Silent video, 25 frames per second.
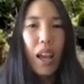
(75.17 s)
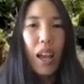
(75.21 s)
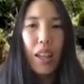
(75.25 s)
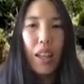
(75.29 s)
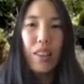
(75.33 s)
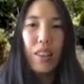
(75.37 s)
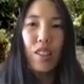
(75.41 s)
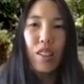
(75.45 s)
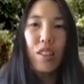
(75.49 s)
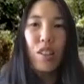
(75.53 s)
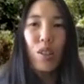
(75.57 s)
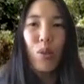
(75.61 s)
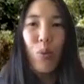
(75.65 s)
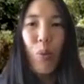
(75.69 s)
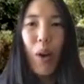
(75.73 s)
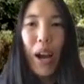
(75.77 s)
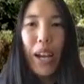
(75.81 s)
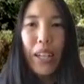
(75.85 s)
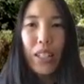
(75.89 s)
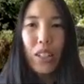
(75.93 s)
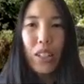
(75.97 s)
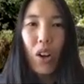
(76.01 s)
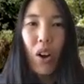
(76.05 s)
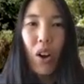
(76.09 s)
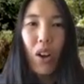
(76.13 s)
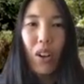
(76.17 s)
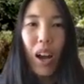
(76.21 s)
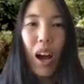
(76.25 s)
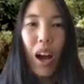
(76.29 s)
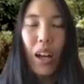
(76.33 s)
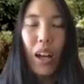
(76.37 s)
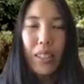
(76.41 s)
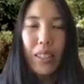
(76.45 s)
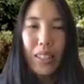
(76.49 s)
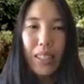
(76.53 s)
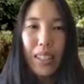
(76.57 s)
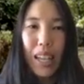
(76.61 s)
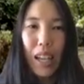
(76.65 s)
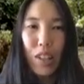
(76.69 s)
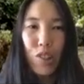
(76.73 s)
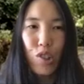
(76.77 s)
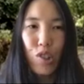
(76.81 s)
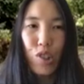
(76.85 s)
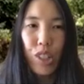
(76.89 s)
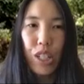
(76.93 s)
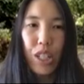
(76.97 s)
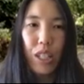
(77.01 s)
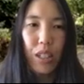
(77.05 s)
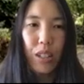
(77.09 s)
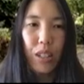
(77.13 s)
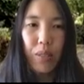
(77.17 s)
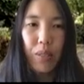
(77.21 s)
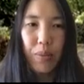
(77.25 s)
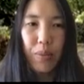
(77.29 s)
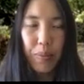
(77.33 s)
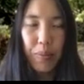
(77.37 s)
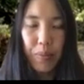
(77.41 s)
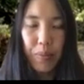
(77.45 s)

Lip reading: And this is why it's called unsaturated.